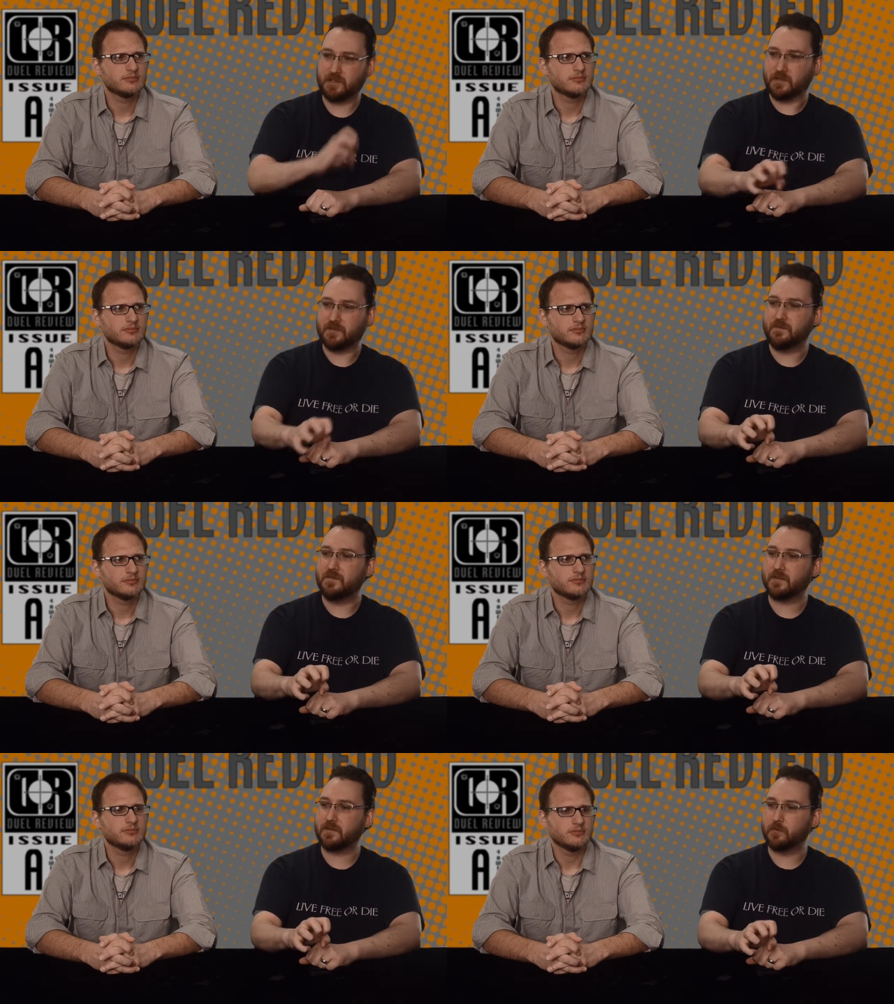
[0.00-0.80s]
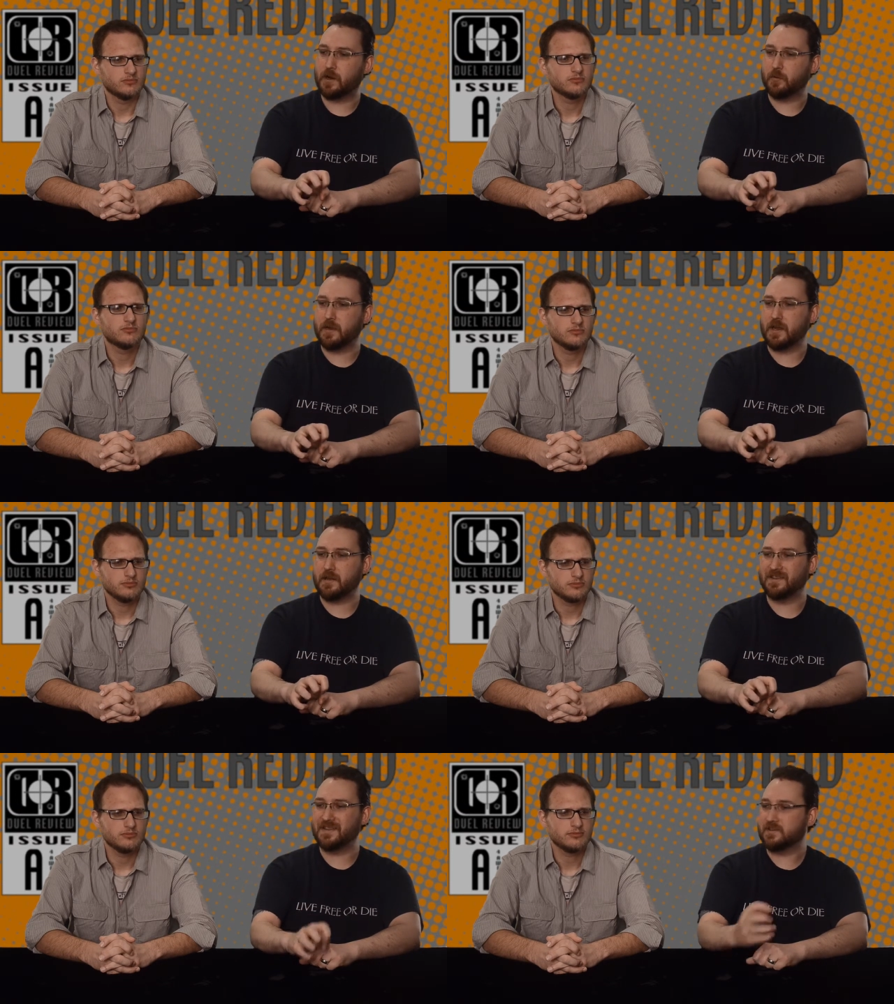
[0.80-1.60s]
Speaker 1: get us invested right away
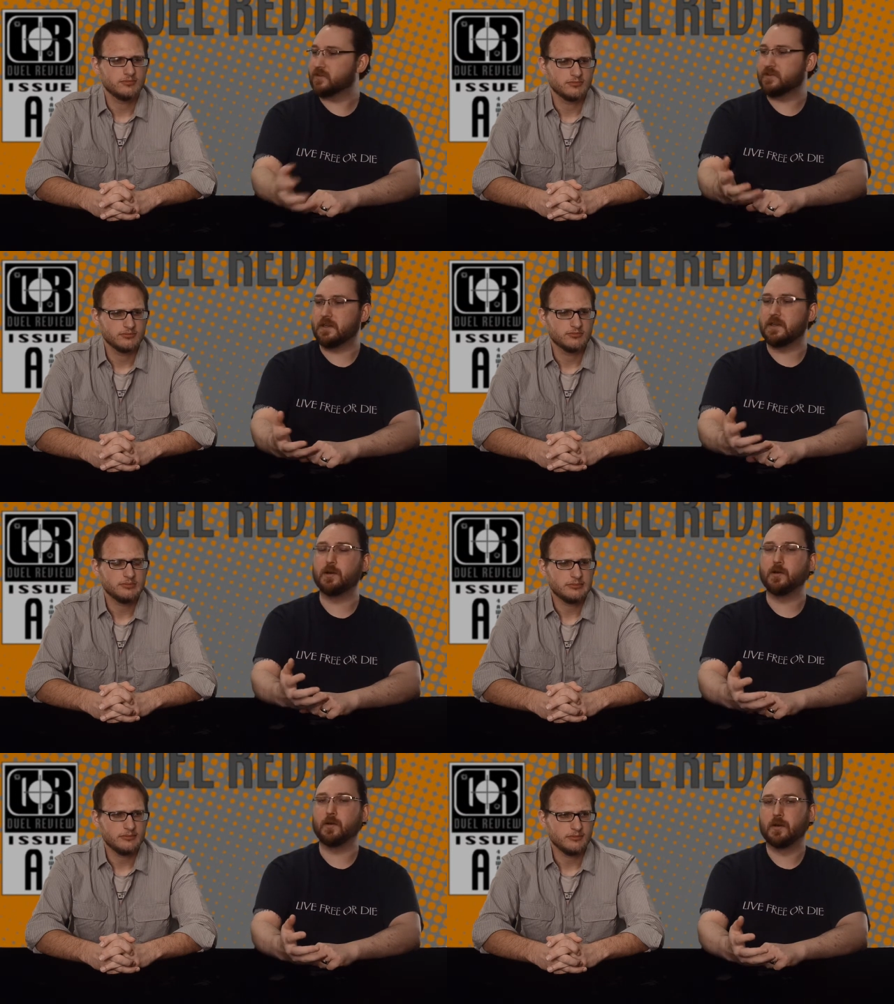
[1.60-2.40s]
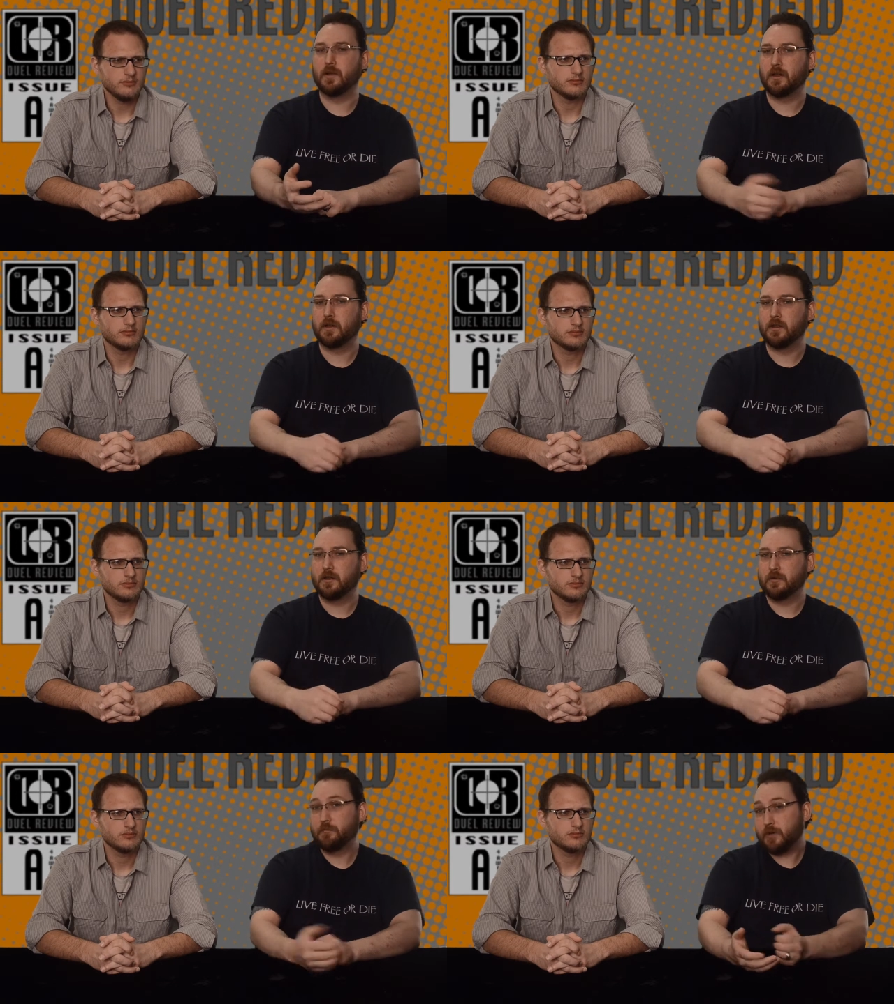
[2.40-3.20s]
that they just didn't do. Mm.
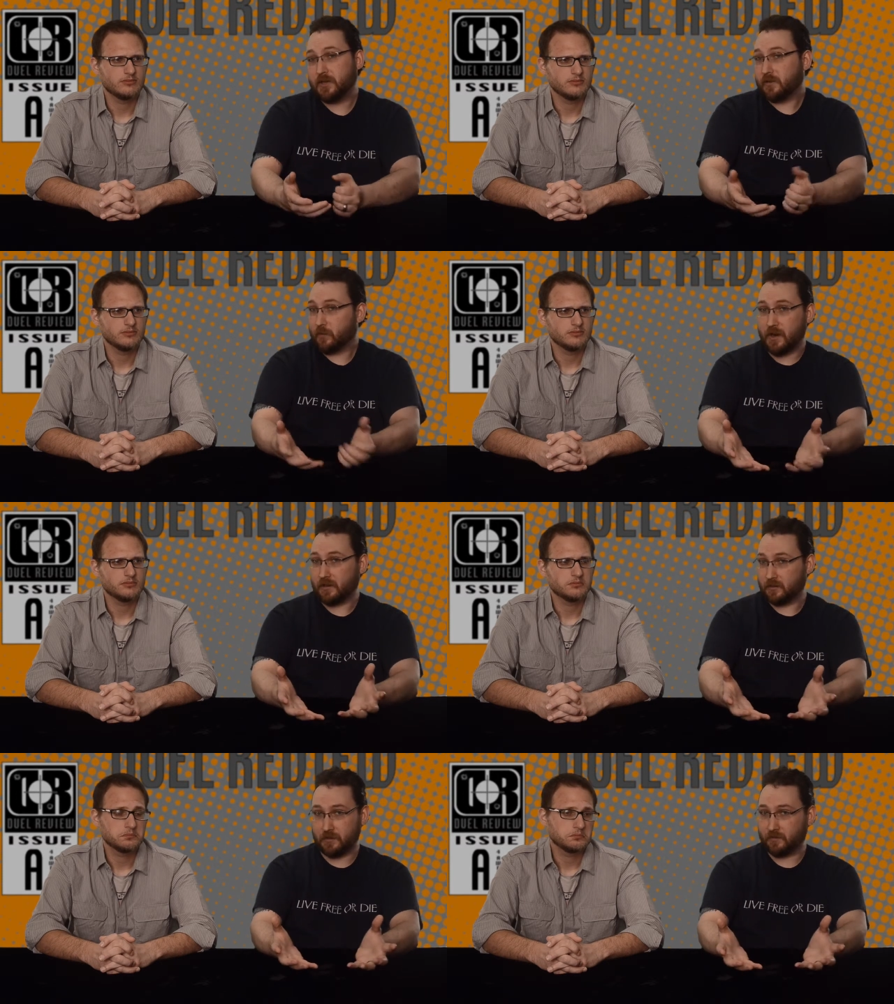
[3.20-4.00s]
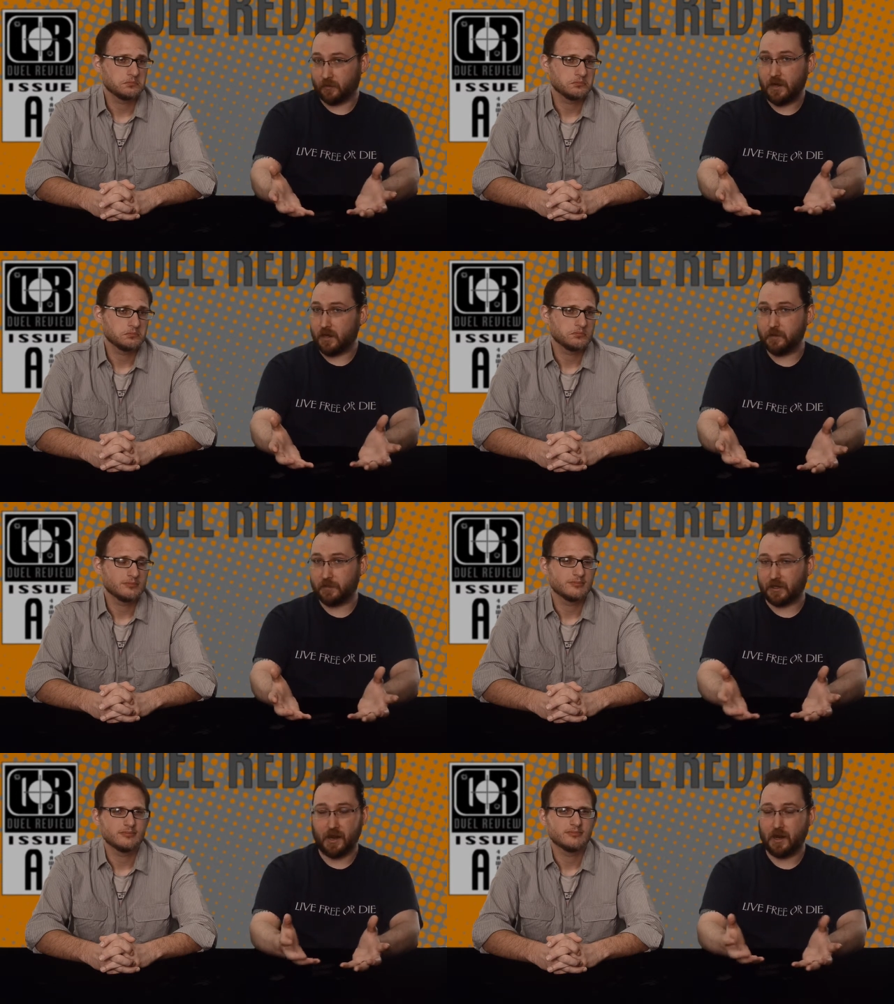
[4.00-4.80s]
But it's a great it's a great
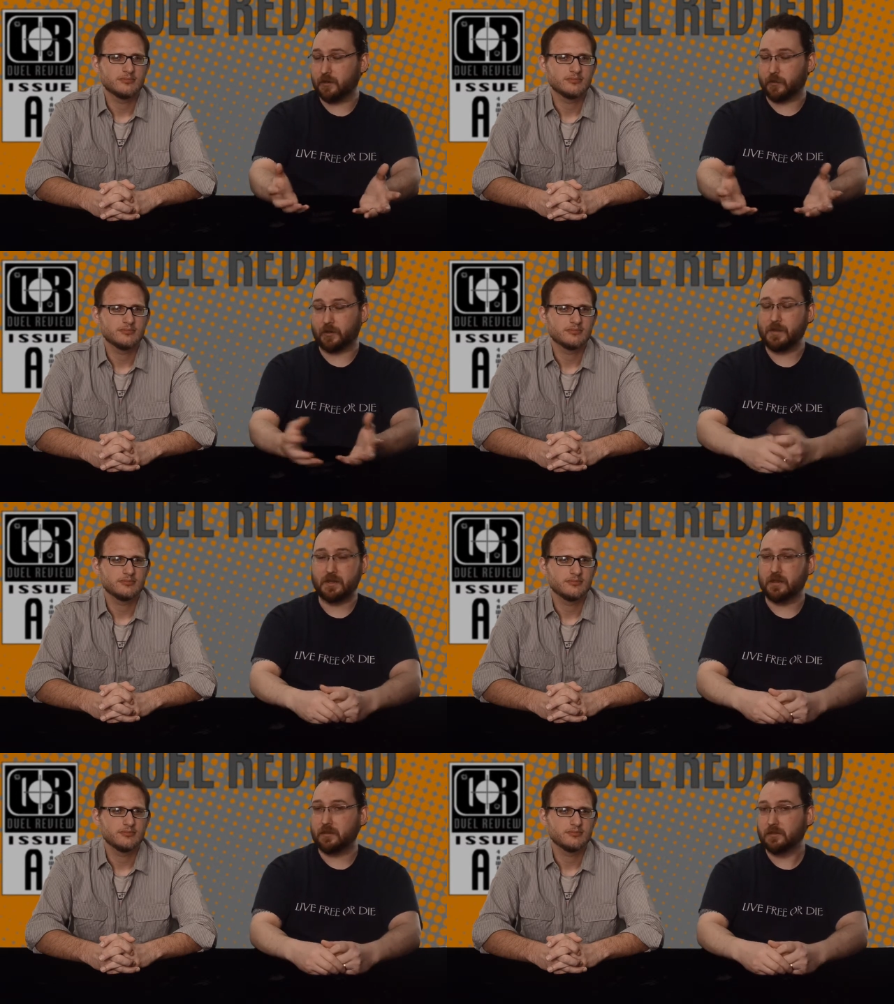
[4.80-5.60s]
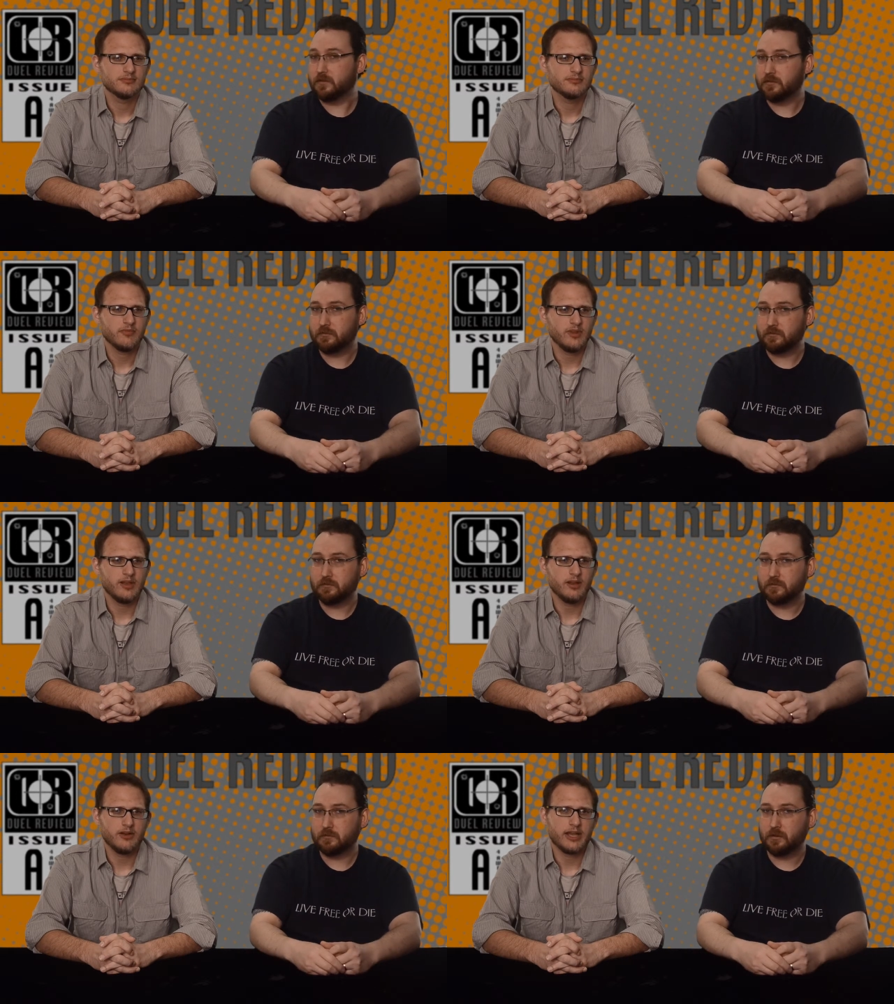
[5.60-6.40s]
comic and I highly recommend it.
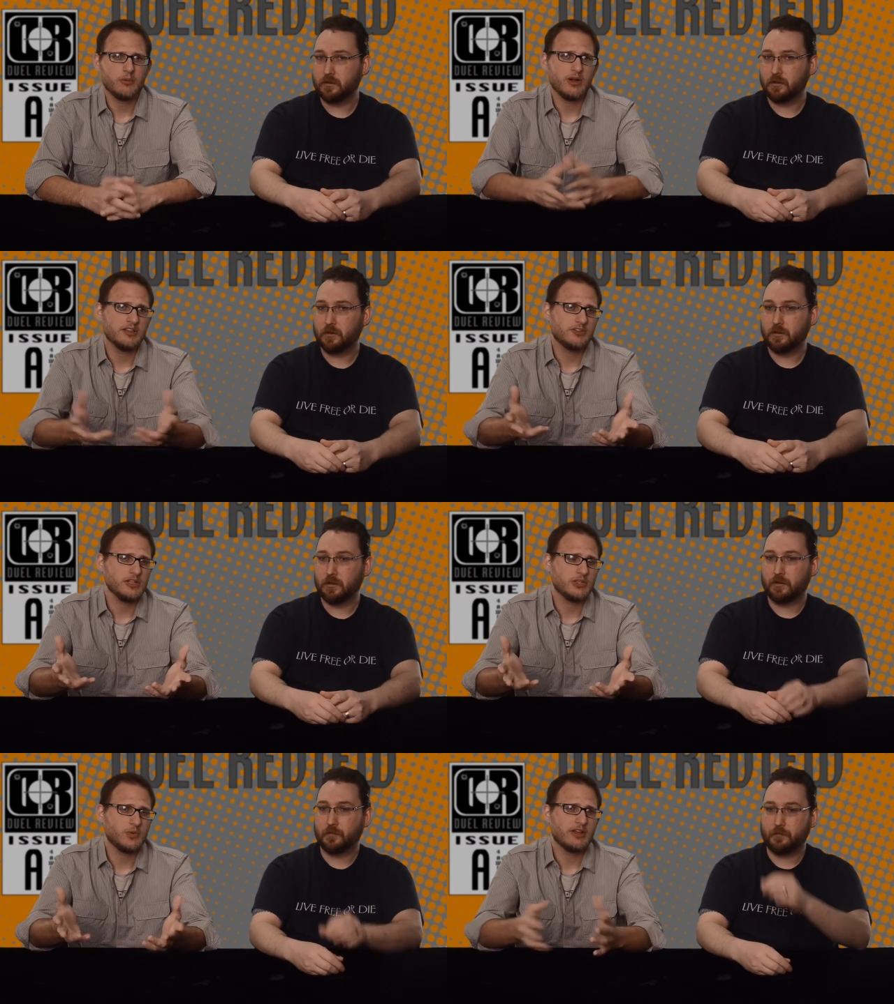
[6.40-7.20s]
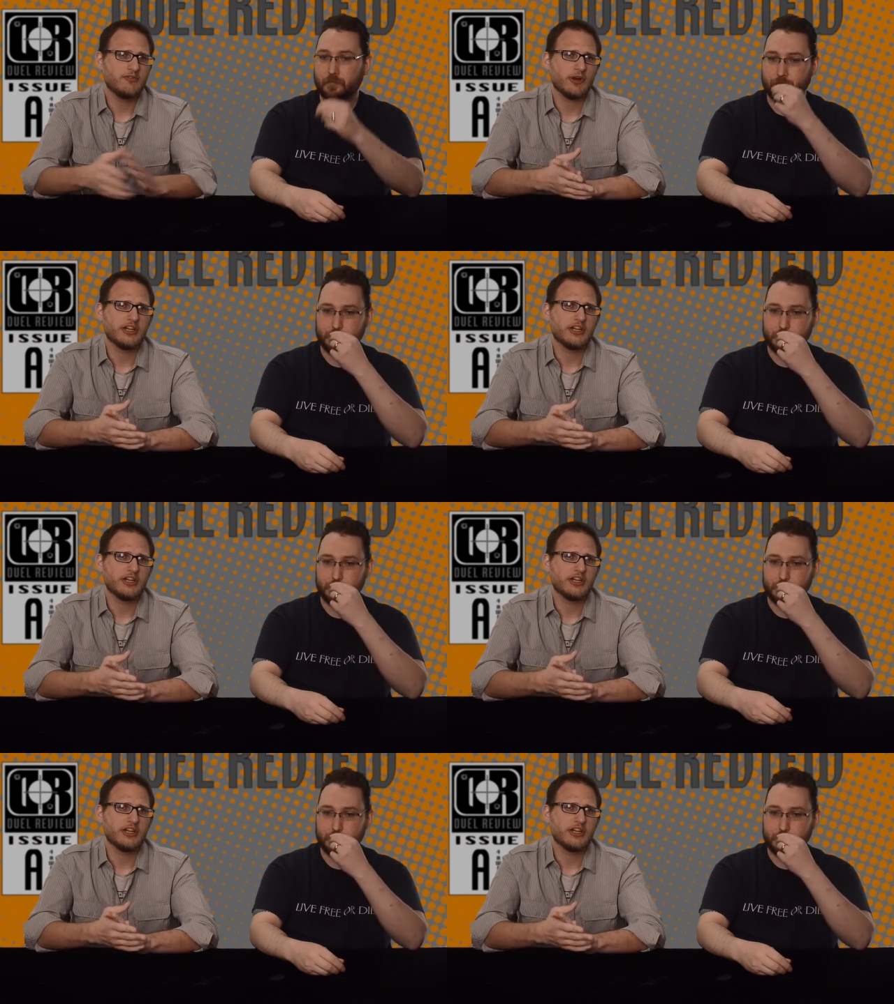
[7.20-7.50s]
Speaker 2: Yeah, okay. Well, it's only 24